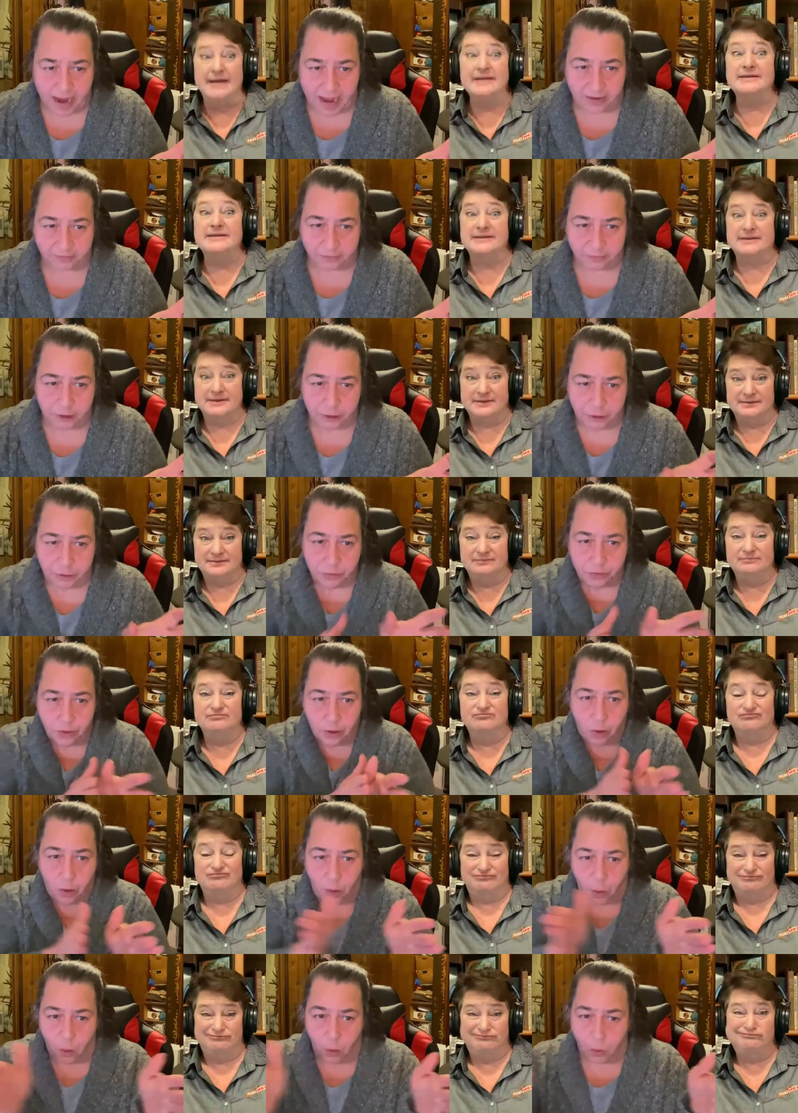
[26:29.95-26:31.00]
Speaker 1: have to do the
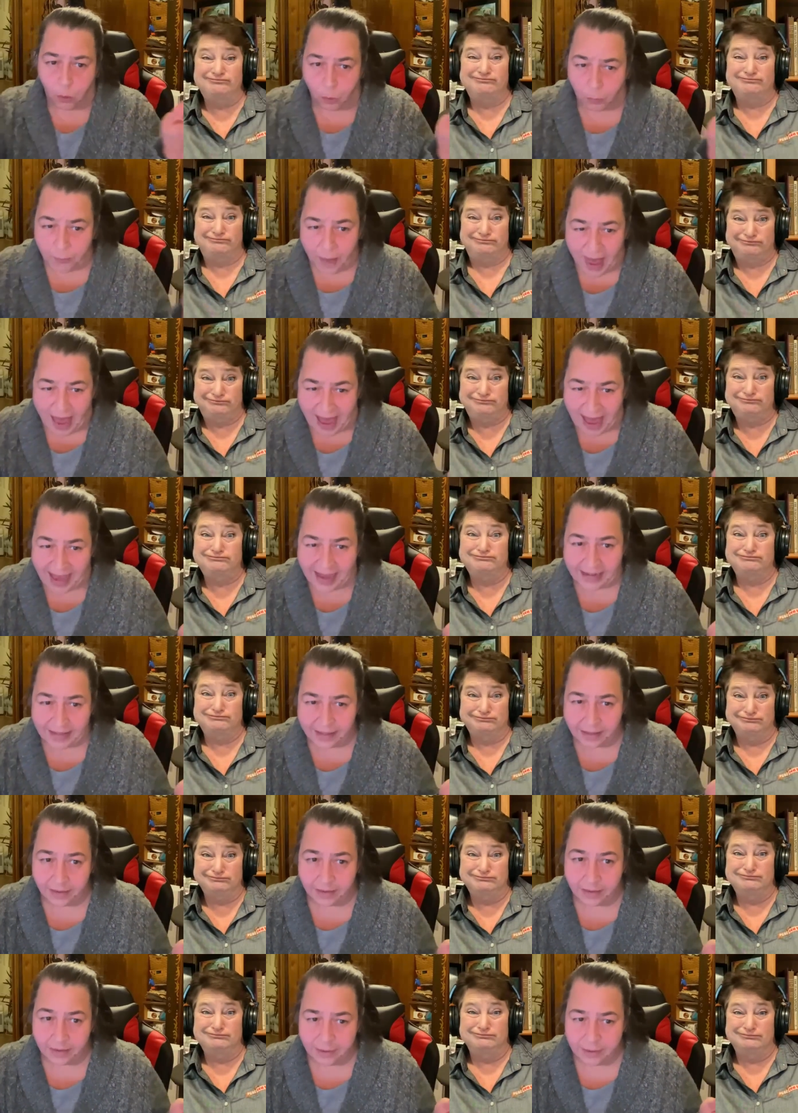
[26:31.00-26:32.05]
whole pad
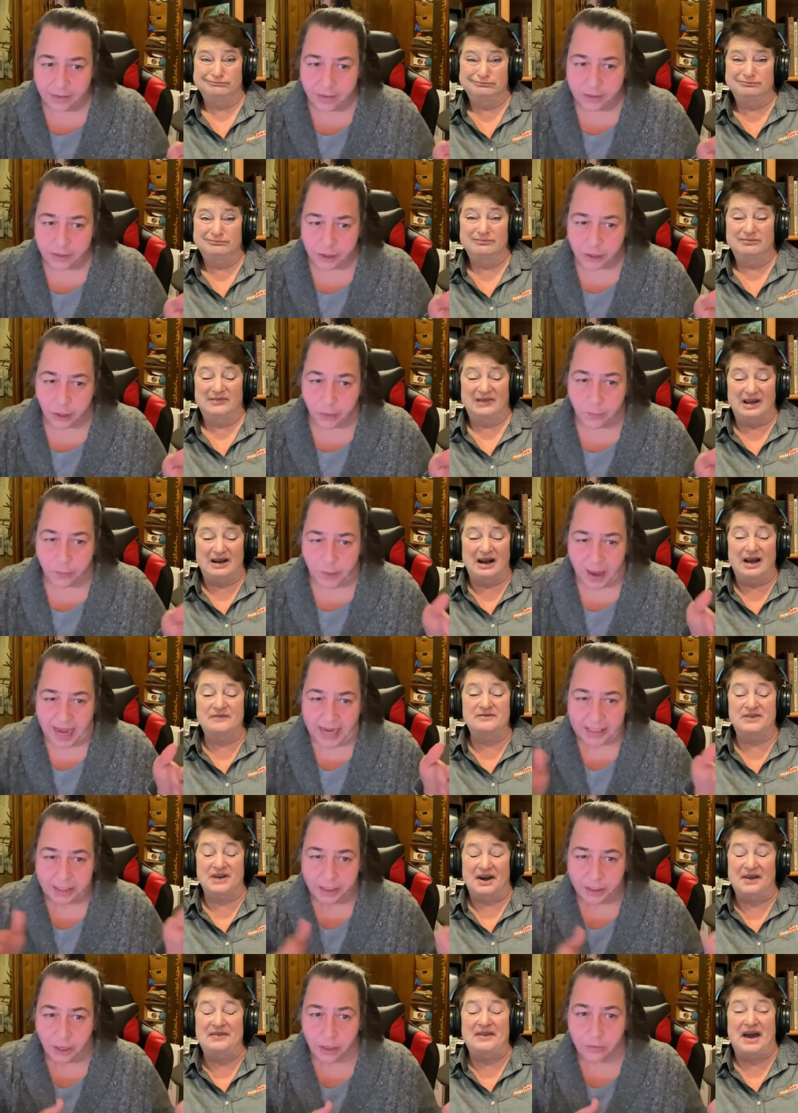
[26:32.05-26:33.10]
so and
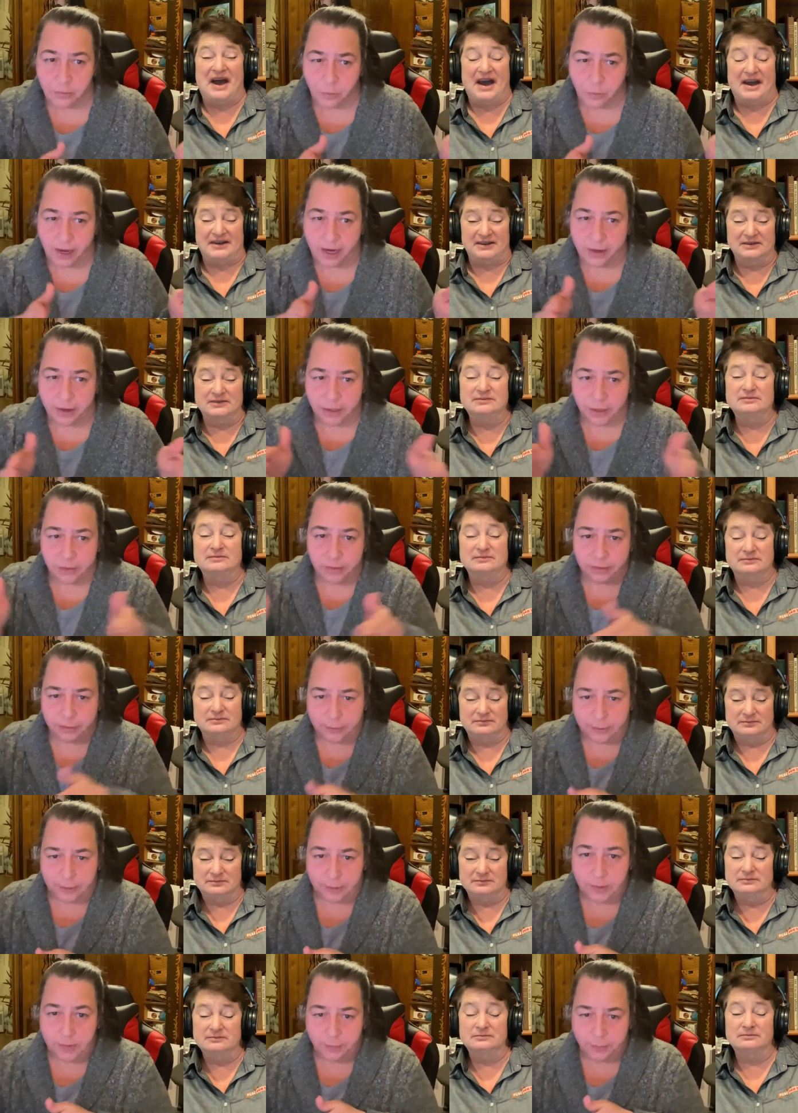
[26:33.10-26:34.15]
based on where,
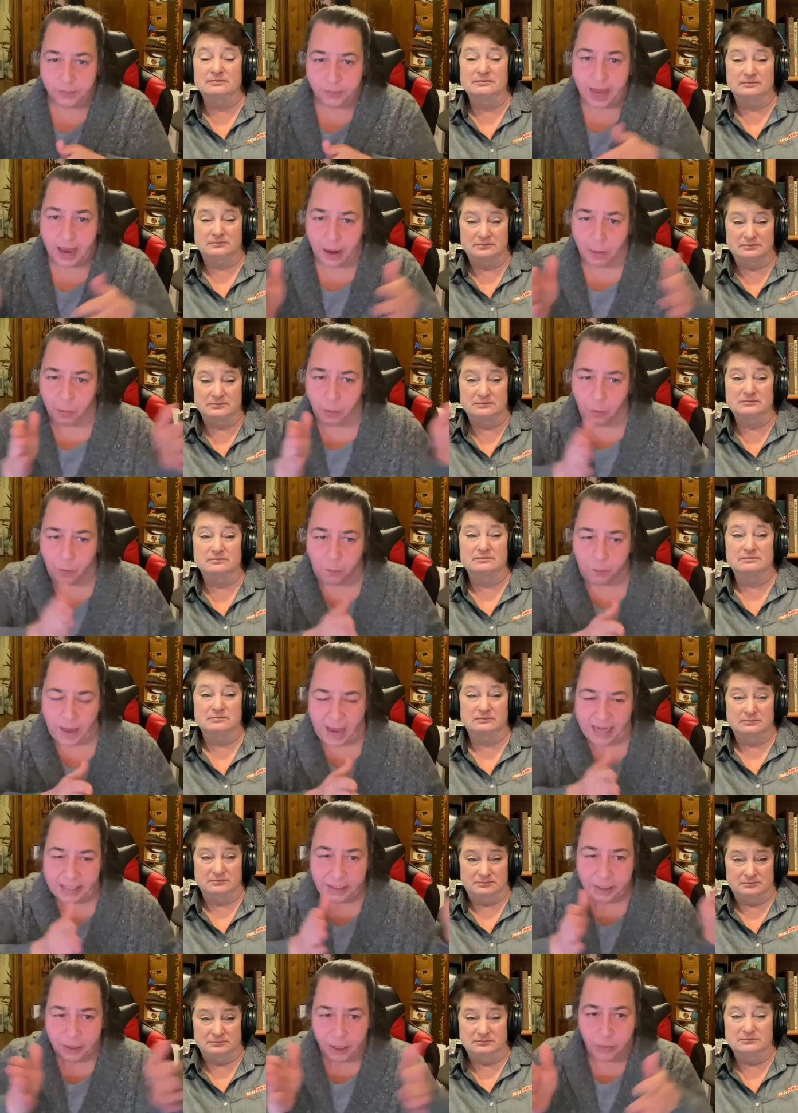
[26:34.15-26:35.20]
yeah
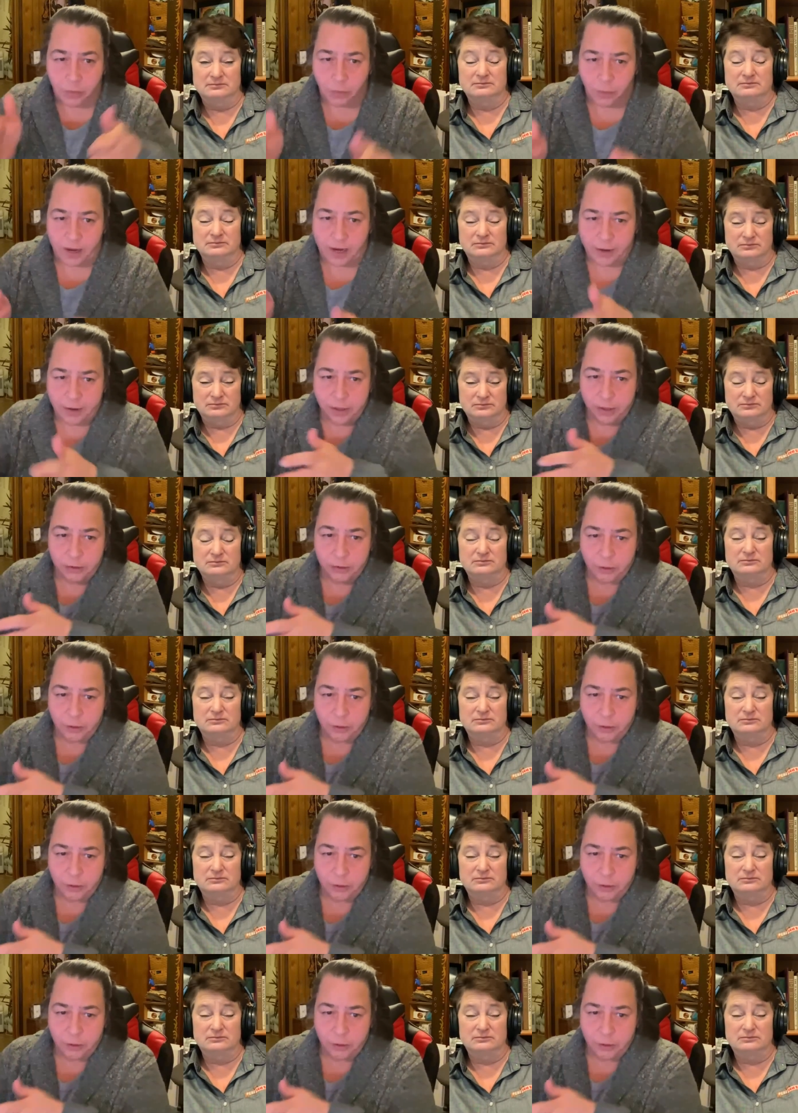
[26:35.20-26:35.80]
based on where your